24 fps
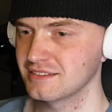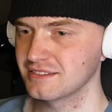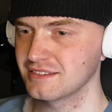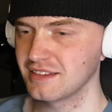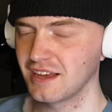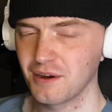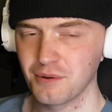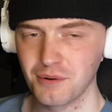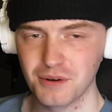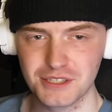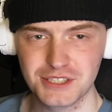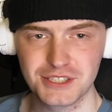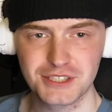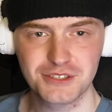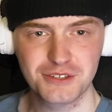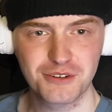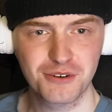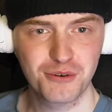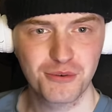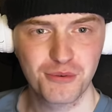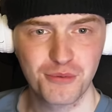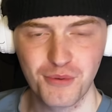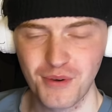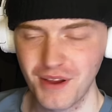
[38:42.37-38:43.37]
That was
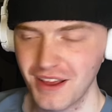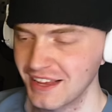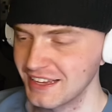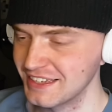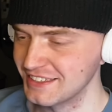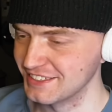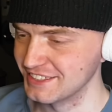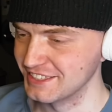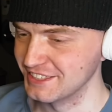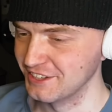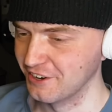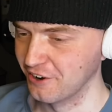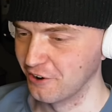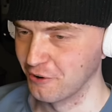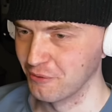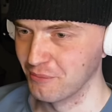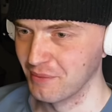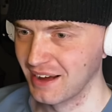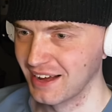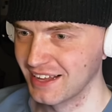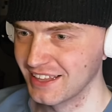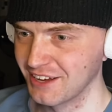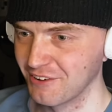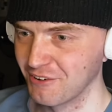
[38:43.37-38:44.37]
crazy, though,
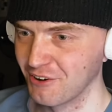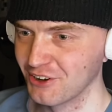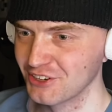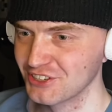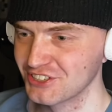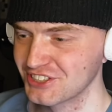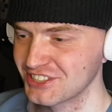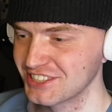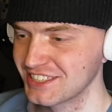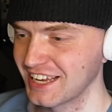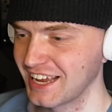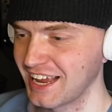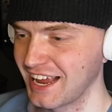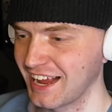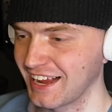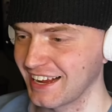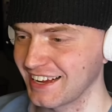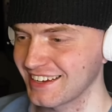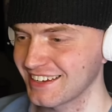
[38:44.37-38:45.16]
man. That was sick.